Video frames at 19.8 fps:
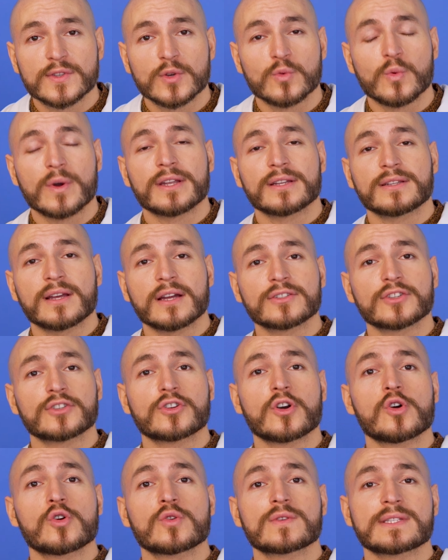so when it
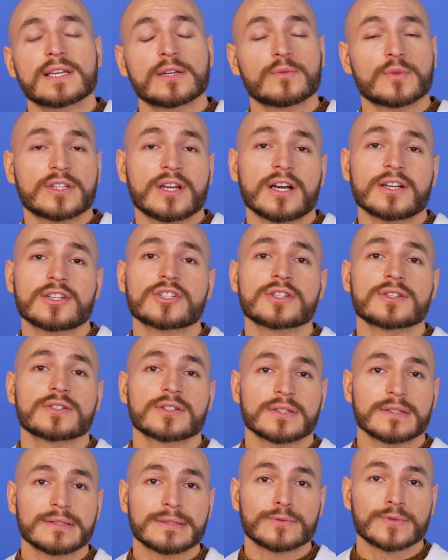undergoes a
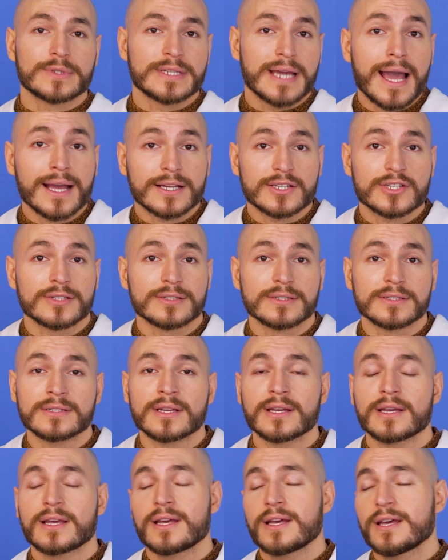reduction reaction,
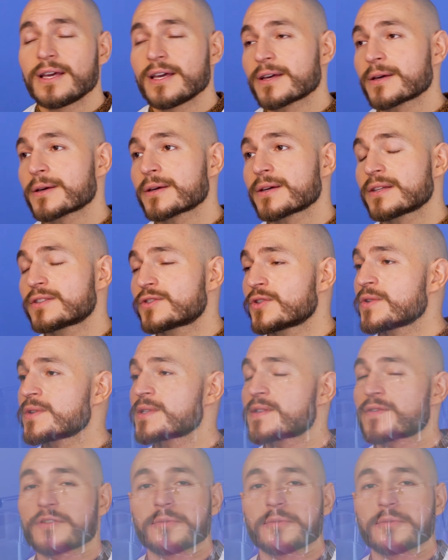it turns